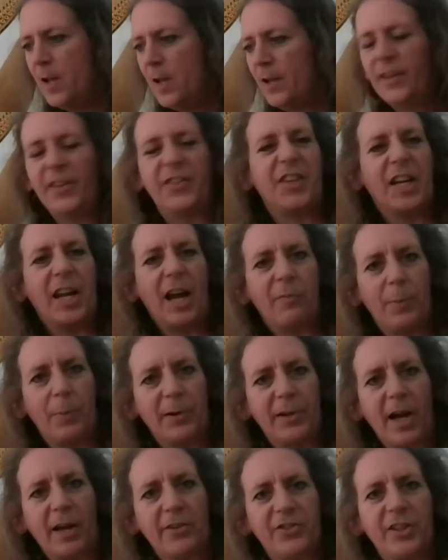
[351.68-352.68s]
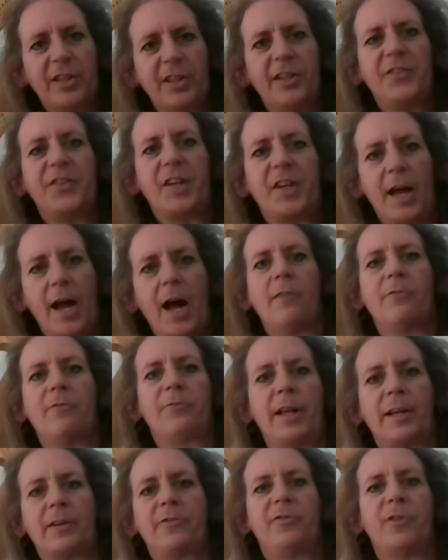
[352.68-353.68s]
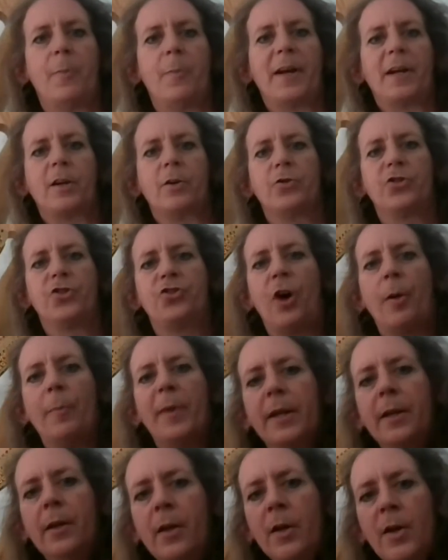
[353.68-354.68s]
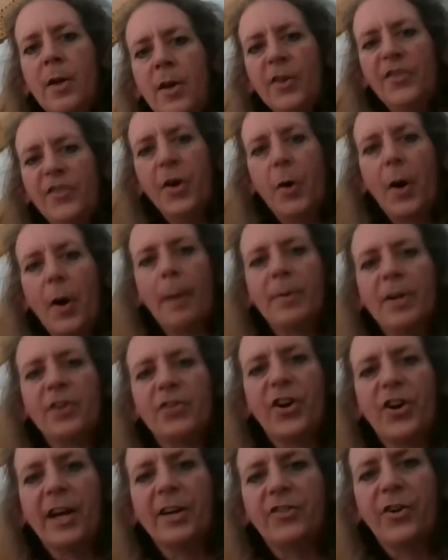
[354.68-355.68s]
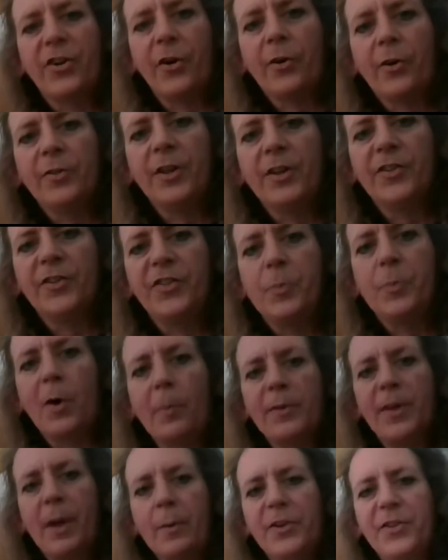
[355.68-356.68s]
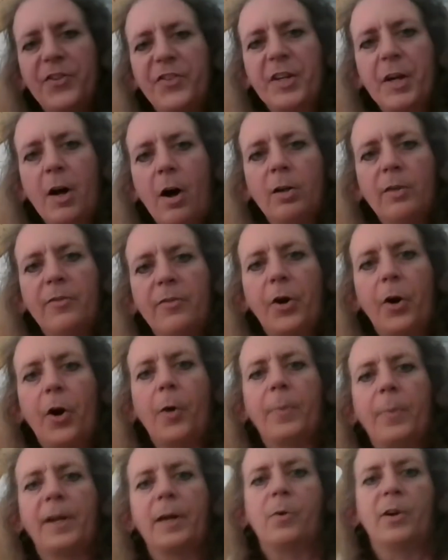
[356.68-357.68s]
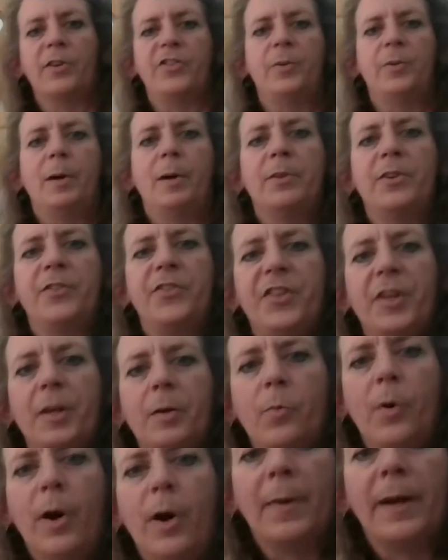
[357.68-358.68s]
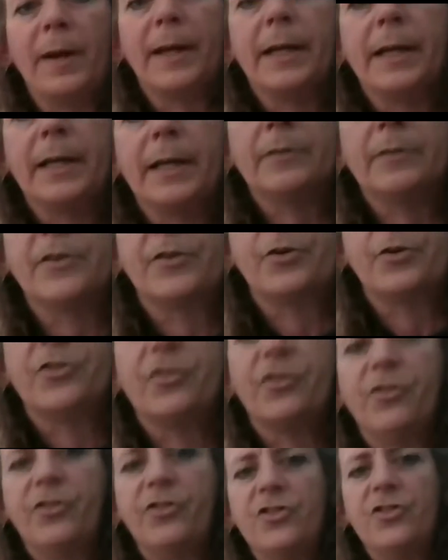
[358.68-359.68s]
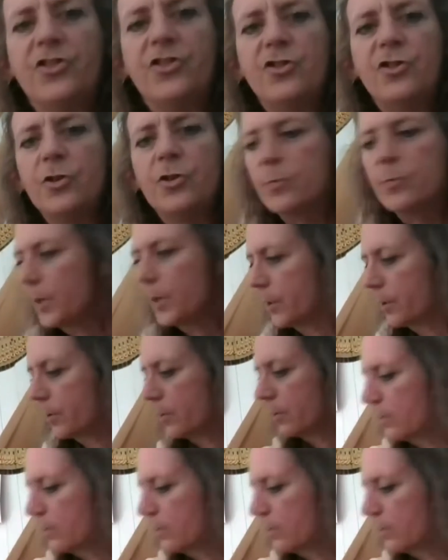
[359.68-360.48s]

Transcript: It's going to have percussion. It's going to have like flamenco strumming. So I'm going to try and turn this. You won't be able to see all of the harp, but I want you to be able to see what my hands are doing.